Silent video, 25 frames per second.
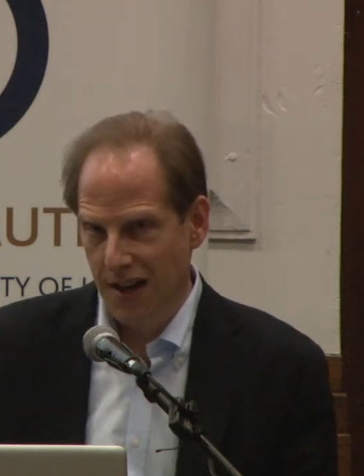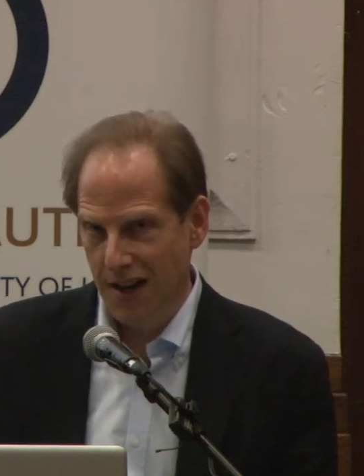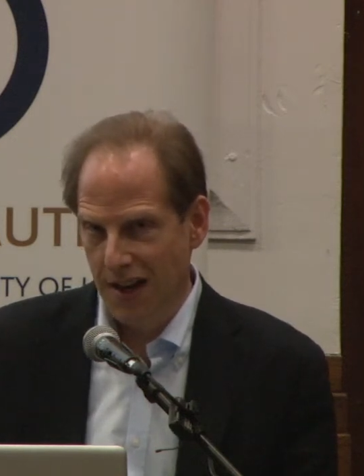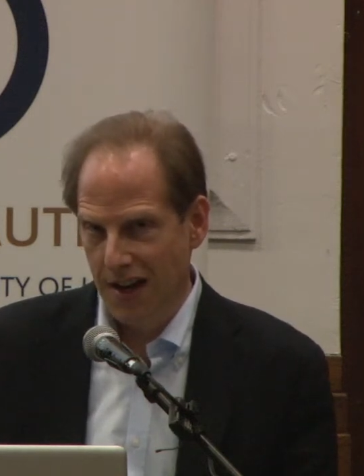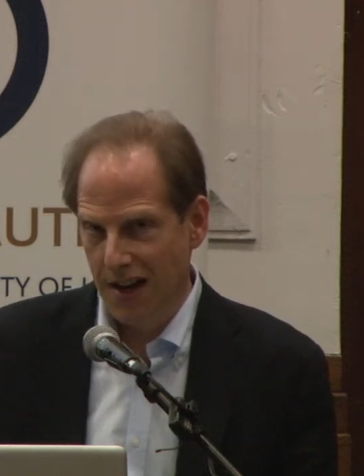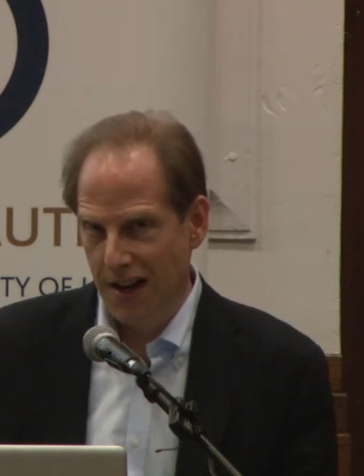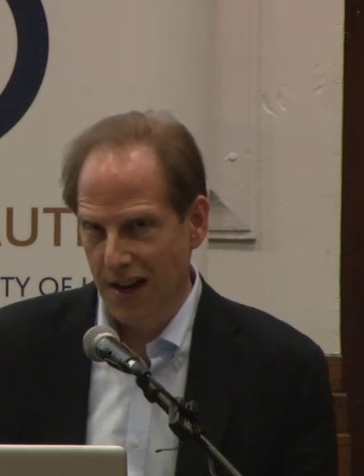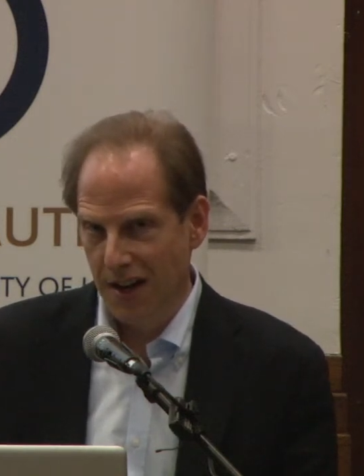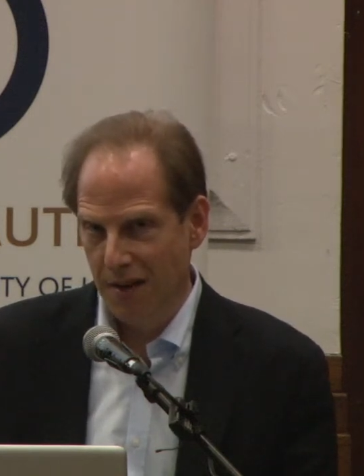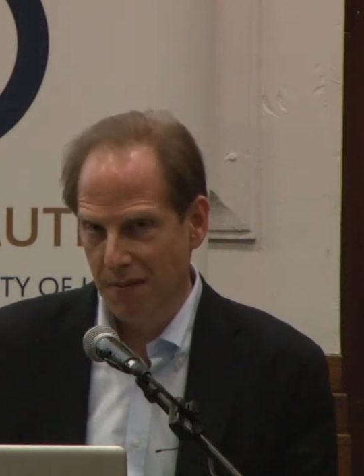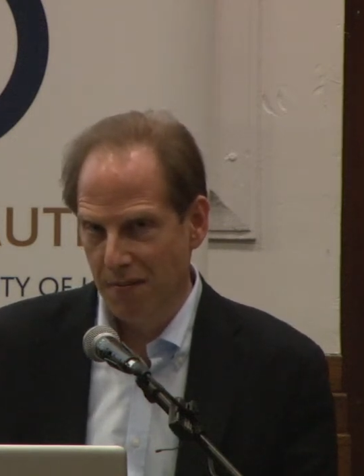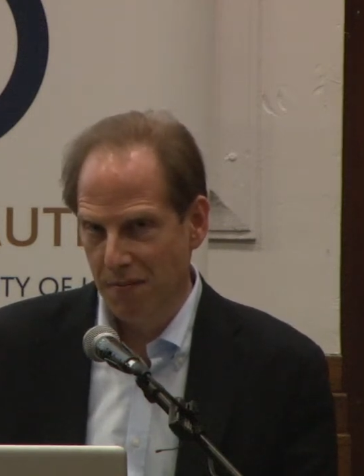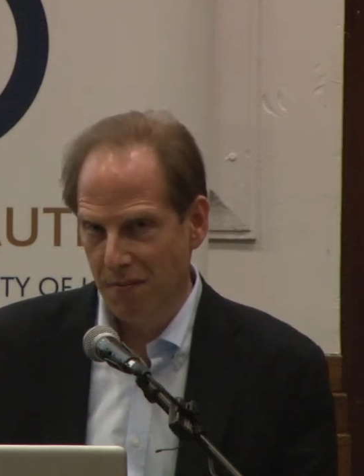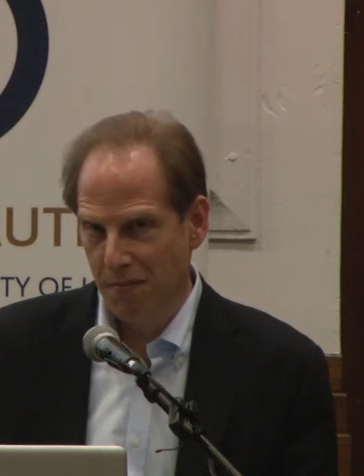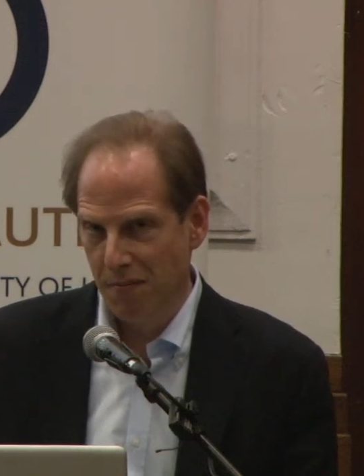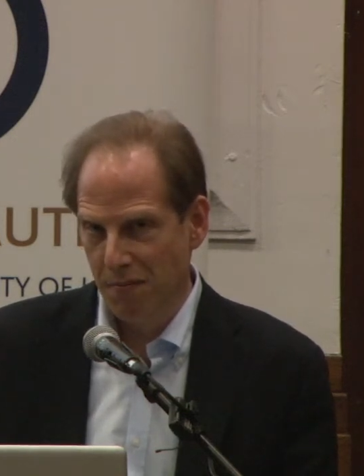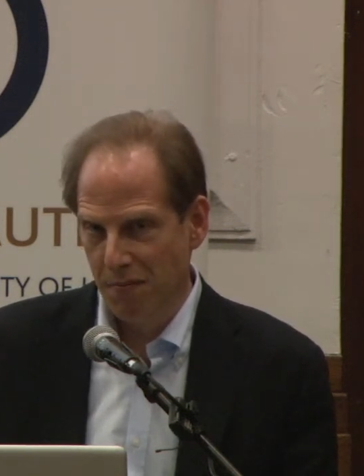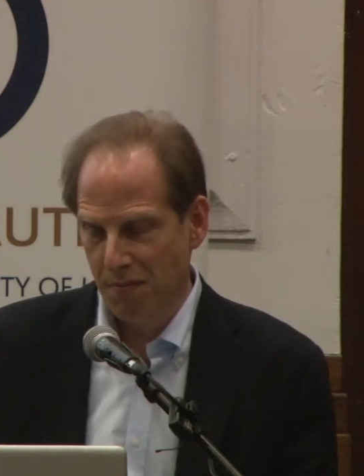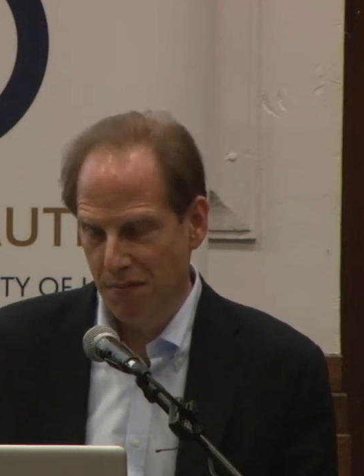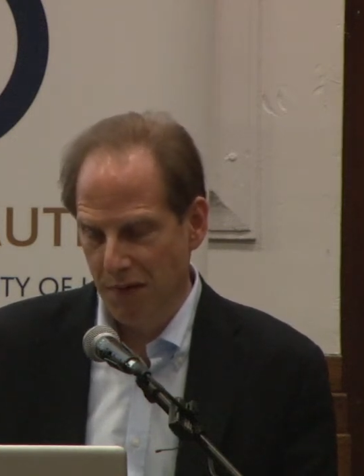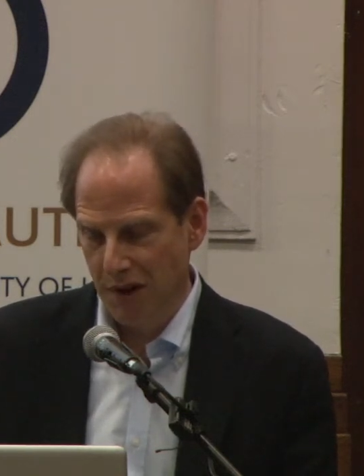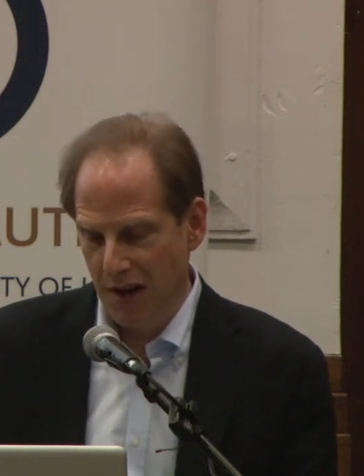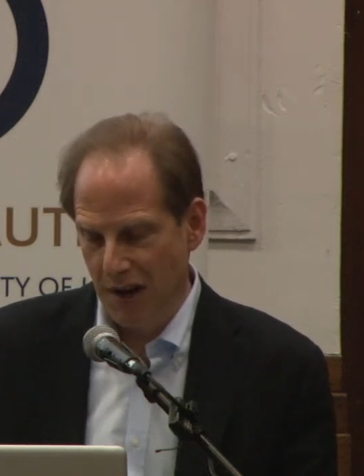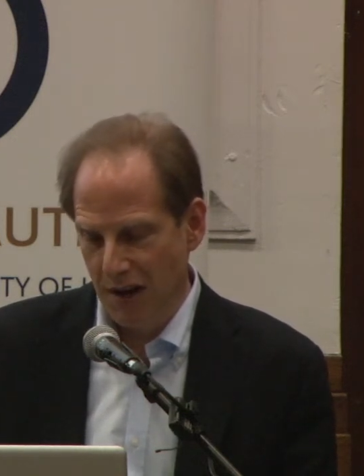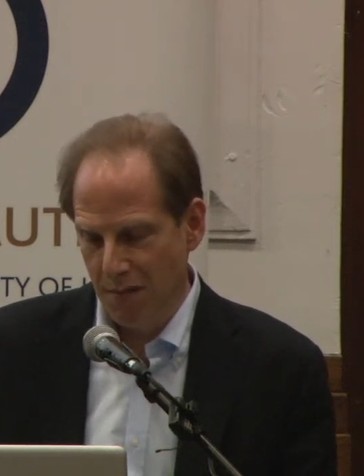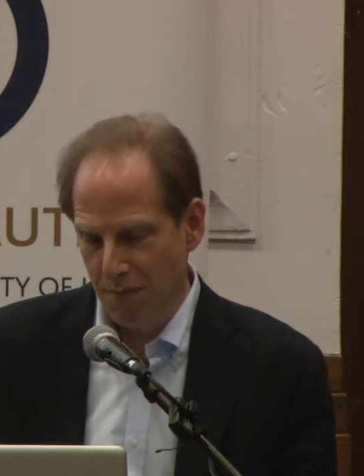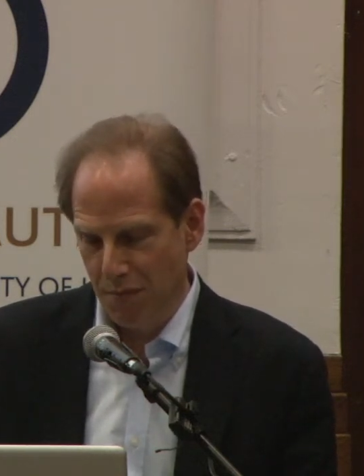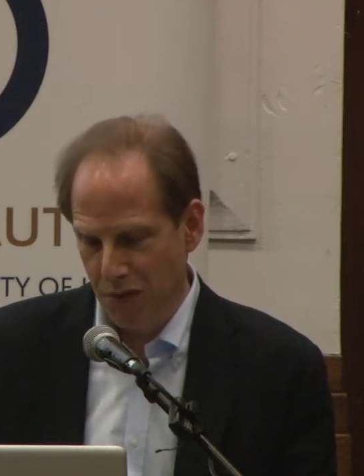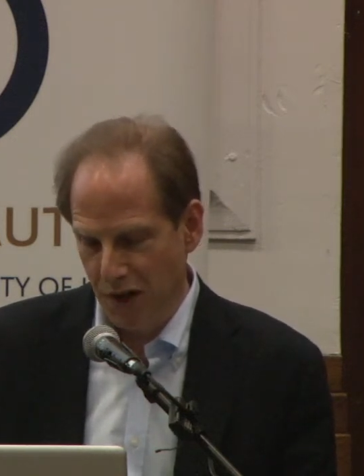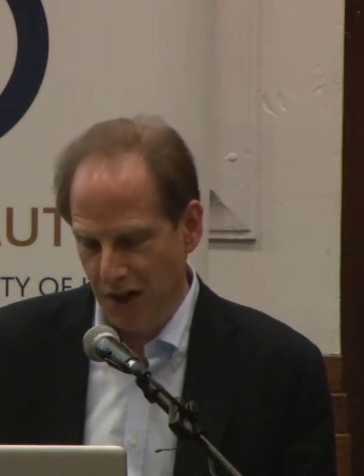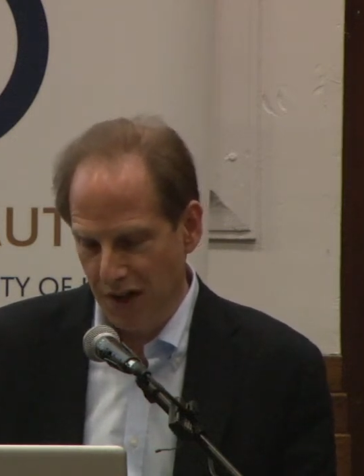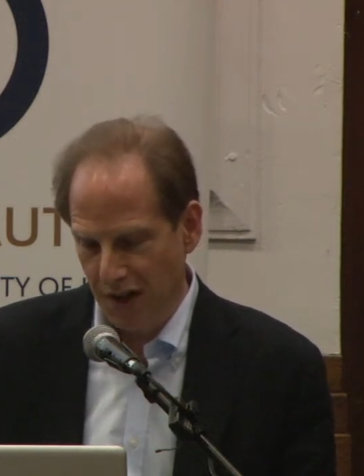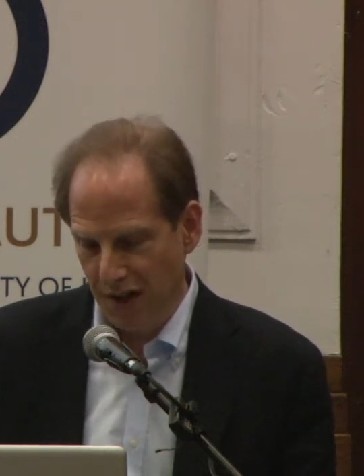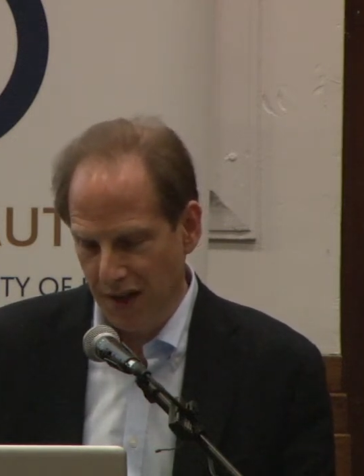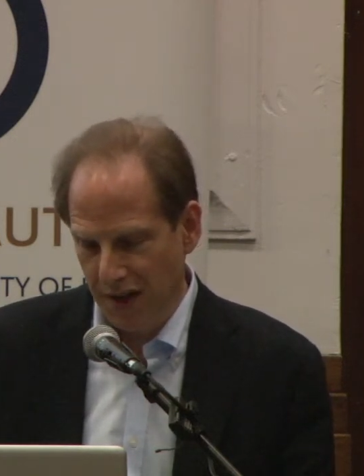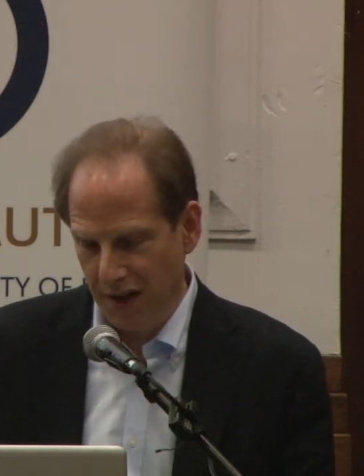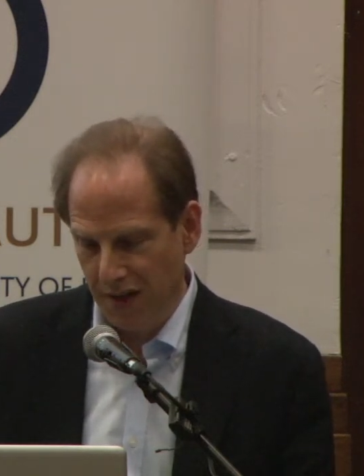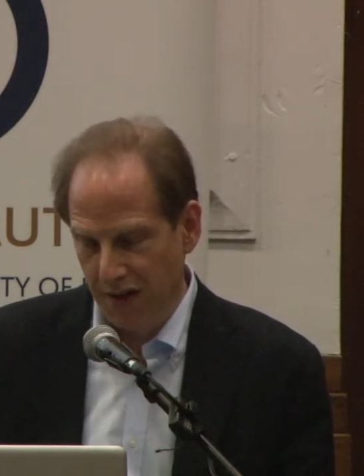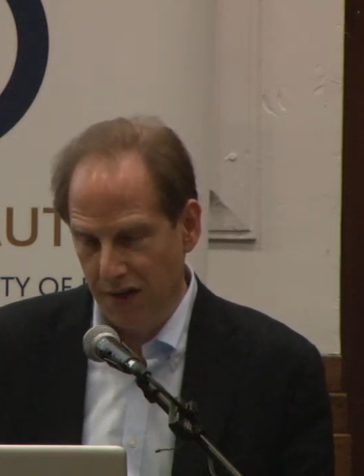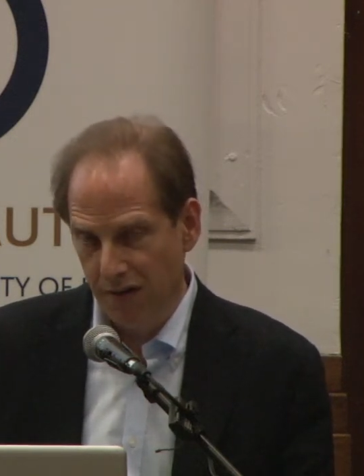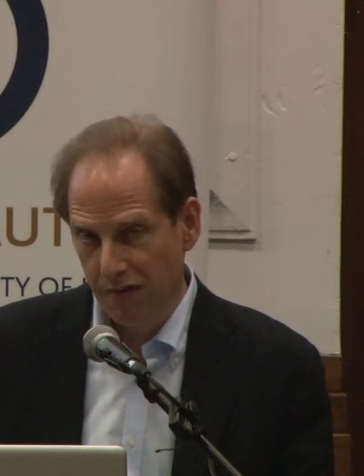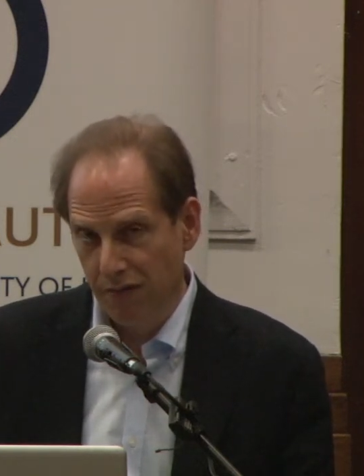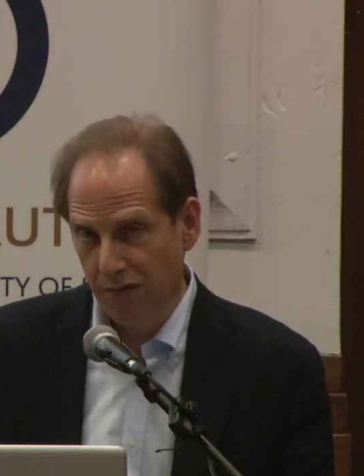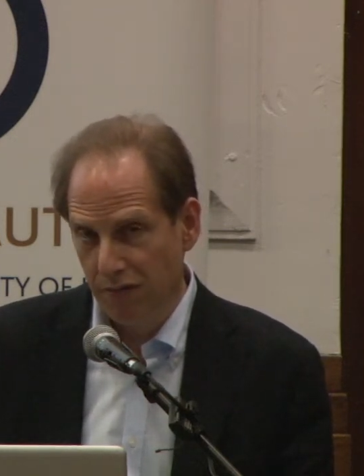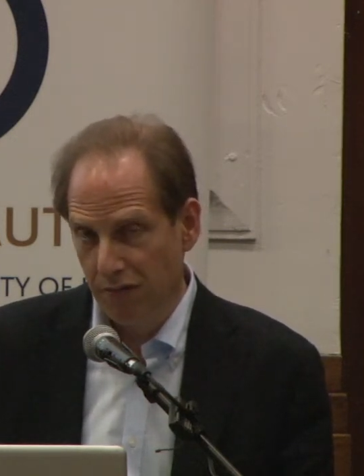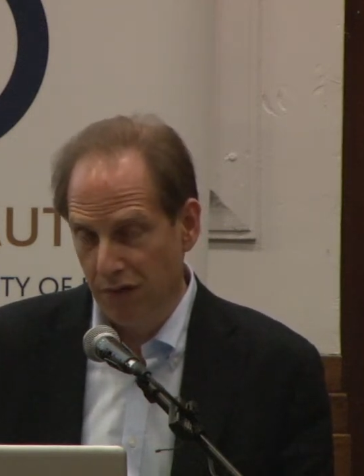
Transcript: but there's